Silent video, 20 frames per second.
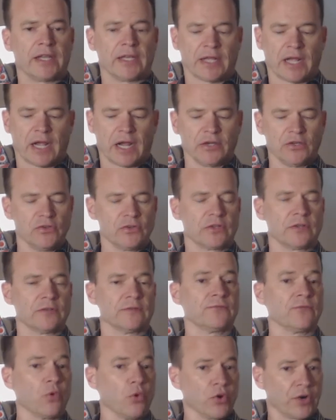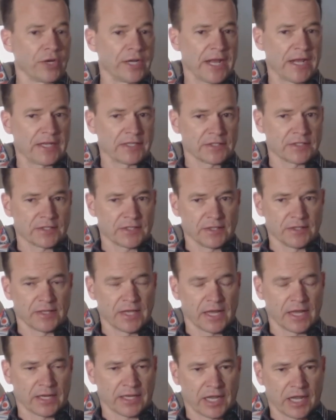how you can forecast that
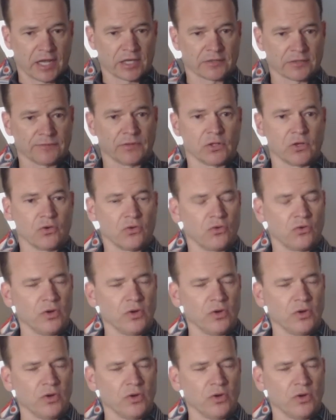cash flow,